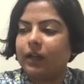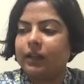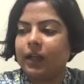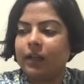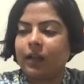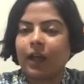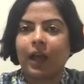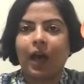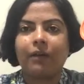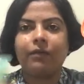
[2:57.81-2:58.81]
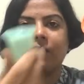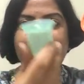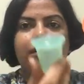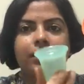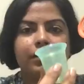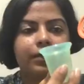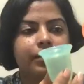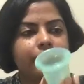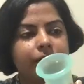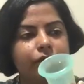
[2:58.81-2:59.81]
Then I have a
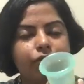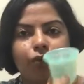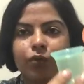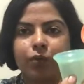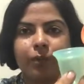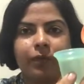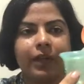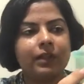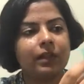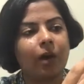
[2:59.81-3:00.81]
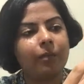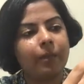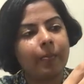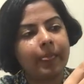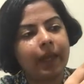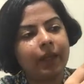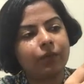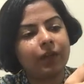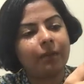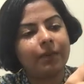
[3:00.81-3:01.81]
stone soup wings cup, and
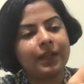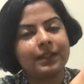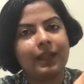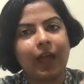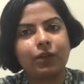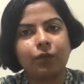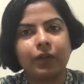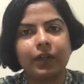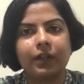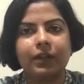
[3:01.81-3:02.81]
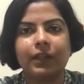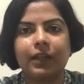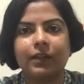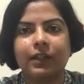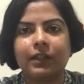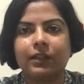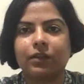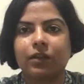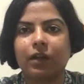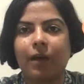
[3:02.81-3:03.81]
when I place that over here, there
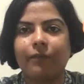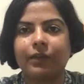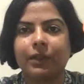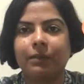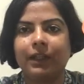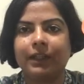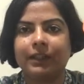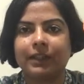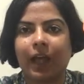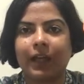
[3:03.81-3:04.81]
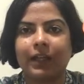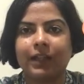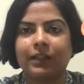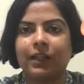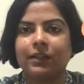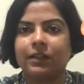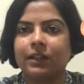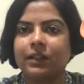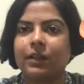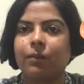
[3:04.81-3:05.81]
it's comfortably inside and there's
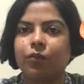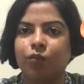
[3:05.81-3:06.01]
still some